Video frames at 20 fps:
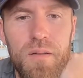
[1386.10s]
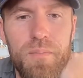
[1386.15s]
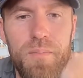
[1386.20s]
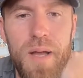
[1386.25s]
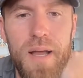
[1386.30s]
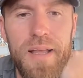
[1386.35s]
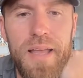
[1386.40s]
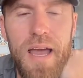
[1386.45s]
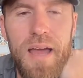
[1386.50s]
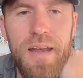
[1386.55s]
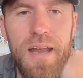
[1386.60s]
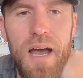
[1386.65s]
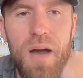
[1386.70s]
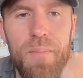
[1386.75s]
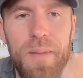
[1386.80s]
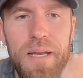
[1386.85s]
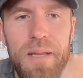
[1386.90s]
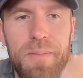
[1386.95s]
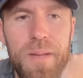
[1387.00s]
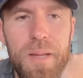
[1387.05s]
But again, how
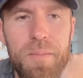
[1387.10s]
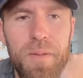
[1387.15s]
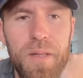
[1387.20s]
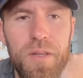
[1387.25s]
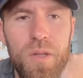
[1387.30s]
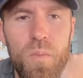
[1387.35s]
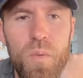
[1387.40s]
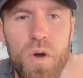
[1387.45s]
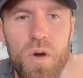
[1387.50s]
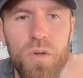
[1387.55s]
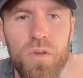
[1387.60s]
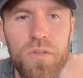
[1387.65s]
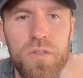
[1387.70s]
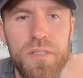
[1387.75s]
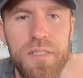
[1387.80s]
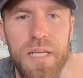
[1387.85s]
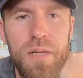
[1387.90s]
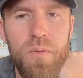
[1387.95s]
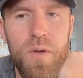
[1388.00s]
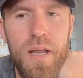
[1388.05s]
many people in the world
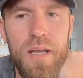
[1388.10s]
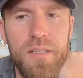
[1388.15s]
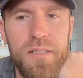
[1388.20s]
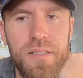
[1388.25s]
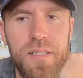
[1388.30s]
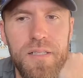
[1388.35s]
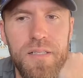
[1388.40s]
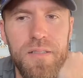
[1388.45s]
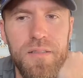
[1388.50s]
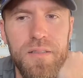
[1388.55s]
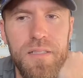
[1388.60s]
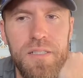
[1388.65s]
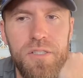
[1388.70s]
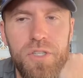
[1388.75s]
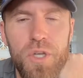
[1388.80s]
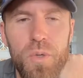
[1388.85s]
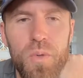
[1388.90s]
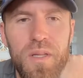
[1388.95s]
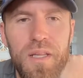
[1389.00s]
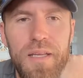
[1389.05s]
see what I see? It's
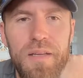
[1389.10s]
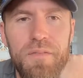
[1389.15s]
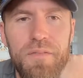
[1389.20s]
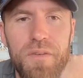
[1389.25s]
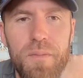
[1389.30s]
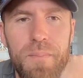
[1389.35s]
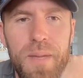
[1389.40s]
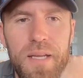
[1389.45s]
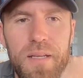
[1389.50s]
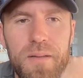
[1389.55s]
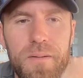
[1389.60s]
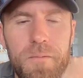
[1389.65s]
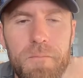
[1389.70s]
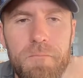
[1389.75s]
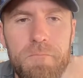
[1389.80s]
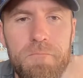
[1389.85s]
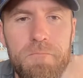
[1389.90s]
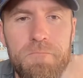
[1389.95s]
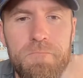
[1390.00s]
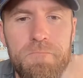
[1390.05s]
too clean for me.
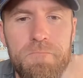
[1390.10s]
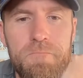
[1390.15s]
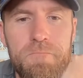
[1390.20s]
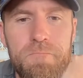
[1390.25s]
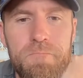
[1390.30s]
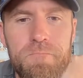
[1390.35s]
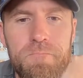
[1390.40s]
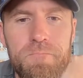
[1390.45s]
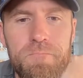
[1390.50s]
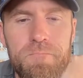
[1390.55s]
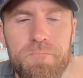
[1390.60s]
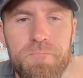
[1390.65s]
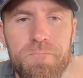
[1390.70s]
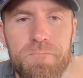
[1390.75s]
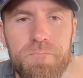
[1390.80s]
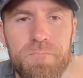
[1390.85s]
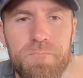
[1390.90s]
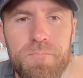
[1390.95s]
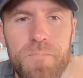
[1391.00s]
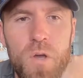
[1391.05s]

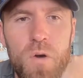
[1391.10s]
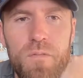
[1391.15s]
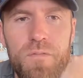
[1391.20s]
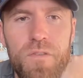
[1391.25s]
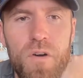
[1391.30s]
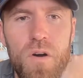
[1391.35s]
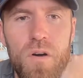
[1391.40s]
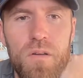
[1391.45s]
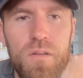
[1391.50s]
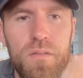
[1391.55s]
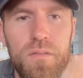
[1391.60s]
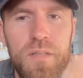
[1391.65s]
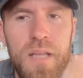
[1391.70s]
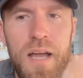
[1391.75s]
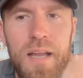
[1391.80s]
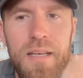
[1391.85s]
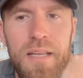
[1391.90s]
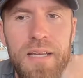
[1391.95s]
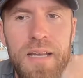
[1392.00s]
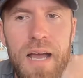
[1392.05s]
Not for
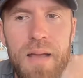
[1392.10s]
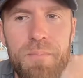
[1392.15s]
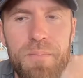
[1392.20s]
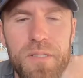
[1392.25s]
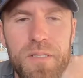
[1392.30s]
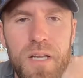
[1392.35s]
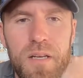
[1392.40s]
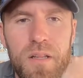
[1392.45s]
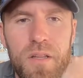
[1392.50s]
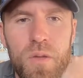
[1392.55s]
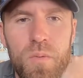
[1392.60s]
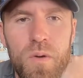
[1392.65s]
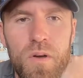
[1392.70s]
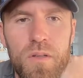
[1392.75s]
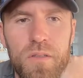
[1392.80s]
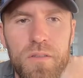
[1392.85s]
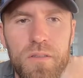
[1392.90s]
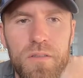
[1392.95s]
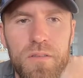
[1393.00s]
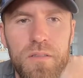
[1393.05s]
99% of the
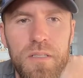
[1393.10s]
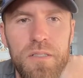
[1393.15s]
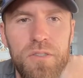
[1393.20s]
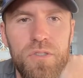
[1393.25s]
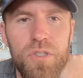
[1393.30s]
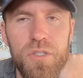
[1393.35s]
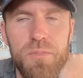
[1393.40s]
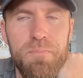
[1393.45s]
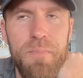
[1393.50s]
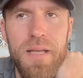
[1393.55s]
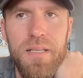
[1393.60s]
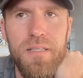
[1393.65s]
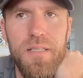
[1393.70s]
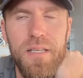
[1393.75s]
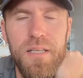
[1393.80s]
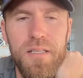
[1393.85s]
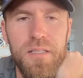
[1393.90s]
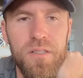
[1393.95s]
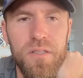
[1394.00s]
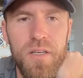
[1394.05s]
world. It's just
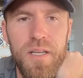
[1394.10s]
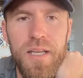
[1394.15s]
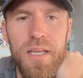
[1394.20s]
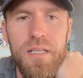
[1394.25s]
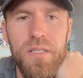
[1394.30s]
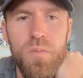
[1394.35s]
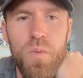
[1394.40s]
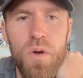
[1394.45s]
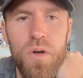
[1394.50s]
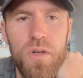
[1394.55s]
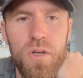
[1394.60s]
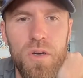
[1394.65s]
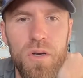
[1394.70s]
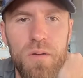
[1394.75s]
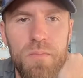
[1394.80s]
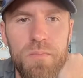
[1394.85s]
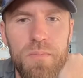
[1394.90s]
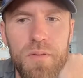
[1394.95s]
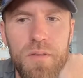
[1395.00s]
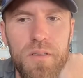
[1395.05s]
Messi. He's going to get his World
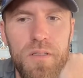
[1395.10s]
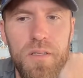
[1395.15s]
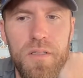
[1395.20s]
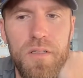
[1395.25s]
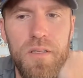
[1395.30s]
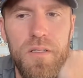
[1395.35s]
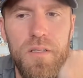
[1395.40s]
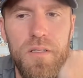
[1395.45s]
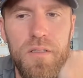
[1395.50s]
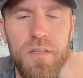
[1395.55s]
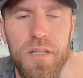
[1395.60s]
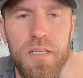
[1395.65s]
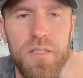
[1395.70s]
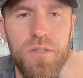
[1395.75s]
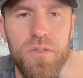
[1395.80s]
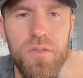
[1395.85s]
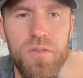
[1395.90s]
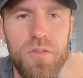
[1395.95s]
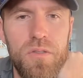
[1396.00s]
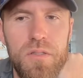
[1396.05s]
Cup.
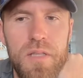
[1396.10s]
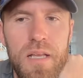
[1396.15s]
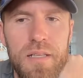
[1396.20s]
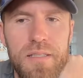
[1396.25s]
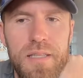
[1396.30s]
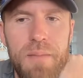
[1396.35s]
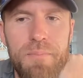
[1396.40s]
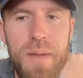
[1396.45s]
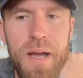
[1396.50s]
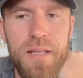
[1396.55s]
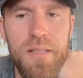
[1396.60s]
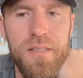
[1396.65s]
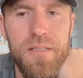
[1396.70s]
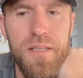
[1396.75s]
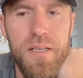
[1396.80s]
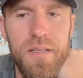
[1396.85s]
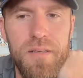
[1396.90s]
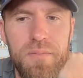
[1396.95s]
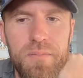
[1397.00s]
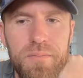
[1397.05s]
That's their
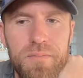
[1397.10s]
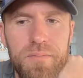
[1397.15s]
mindset.